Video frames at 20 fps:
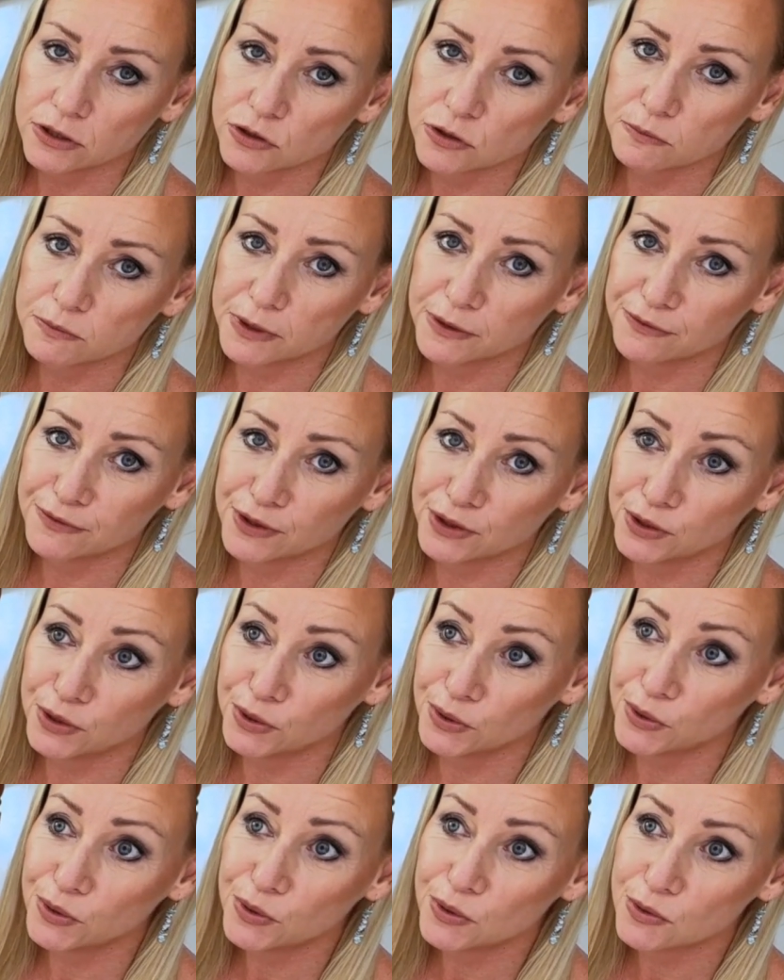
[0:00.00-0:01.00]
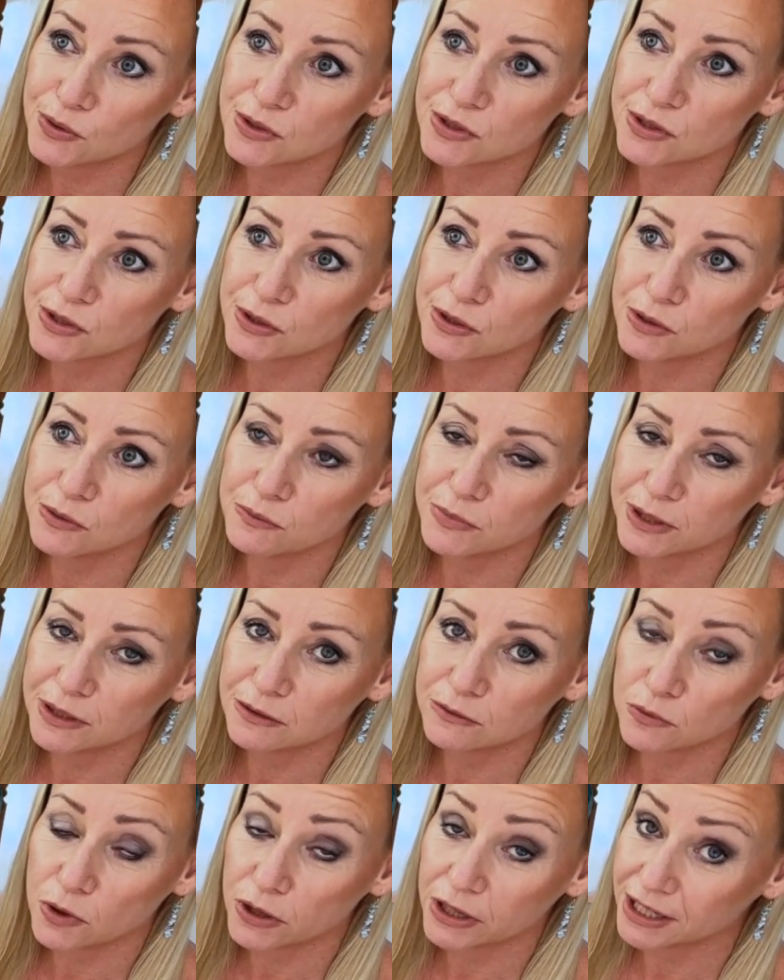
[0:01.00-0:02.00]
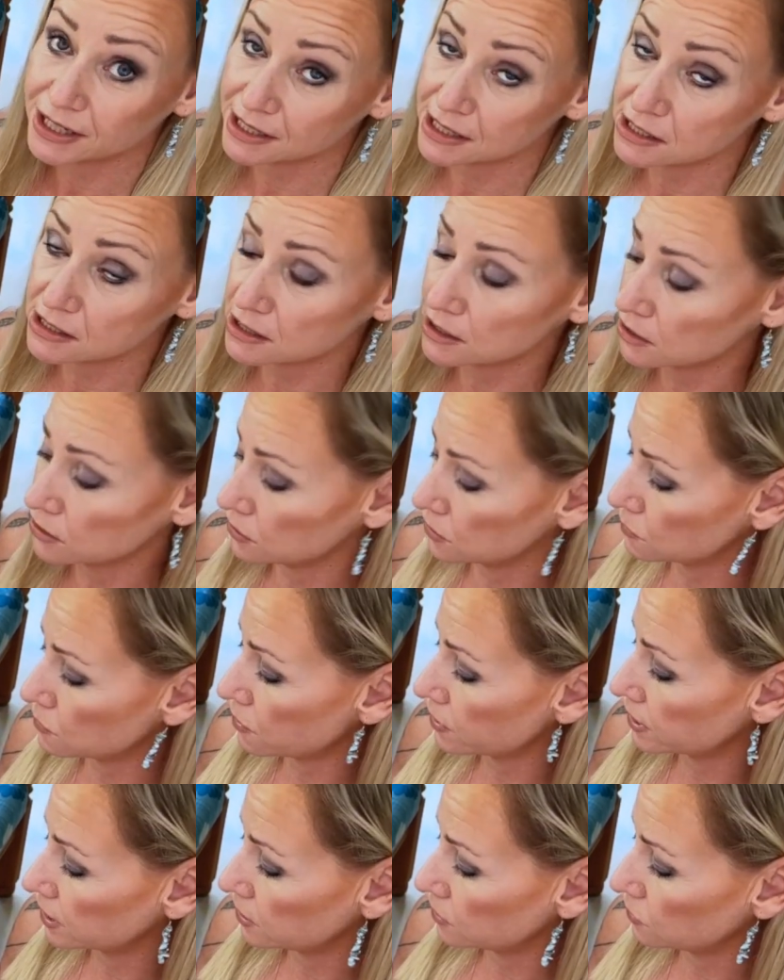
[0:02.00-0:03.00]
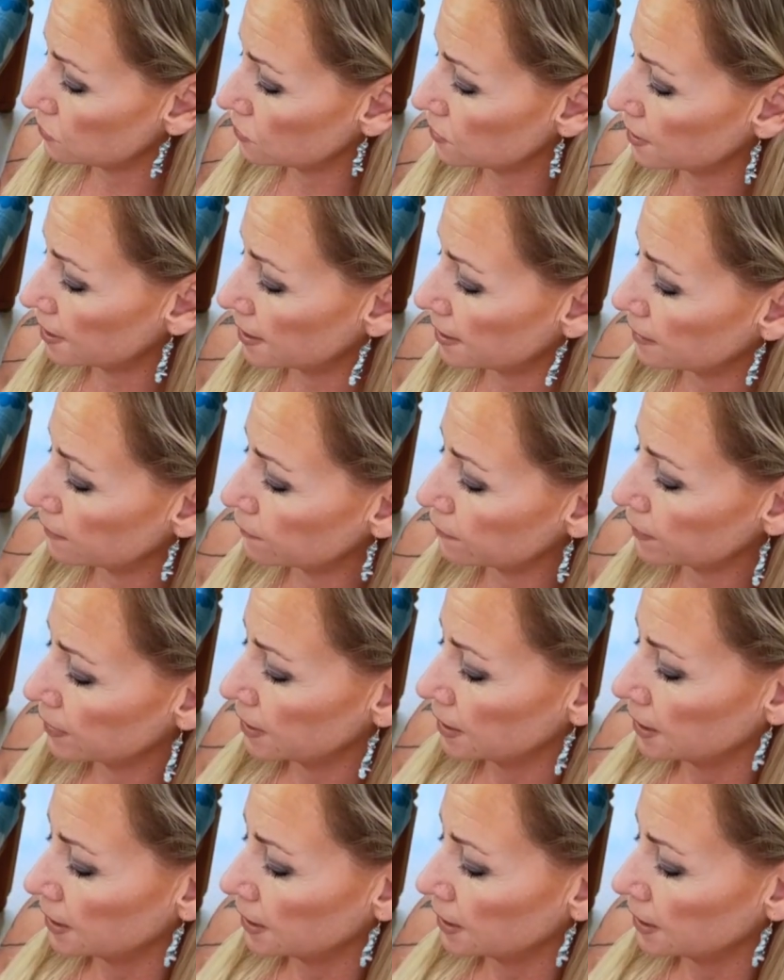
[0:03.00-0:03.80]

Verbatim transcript: should be for you to build what it is that you want in your life.